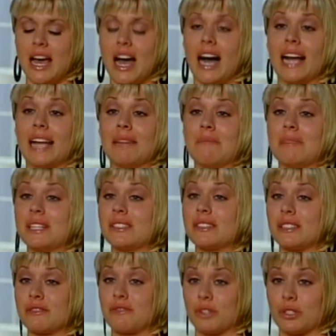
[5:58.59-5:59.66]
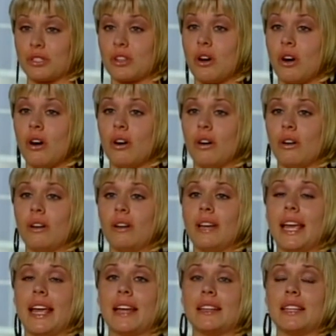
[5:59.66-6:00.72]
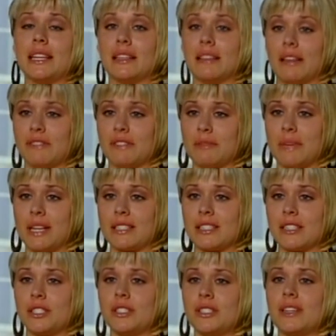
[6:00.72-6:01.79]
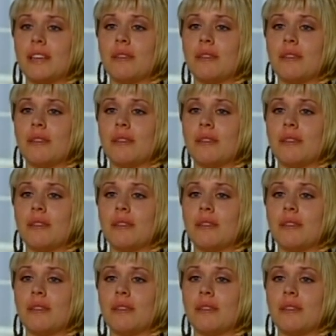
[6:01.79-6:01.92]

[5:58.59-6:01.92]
I had missed his first call, and he had left a message.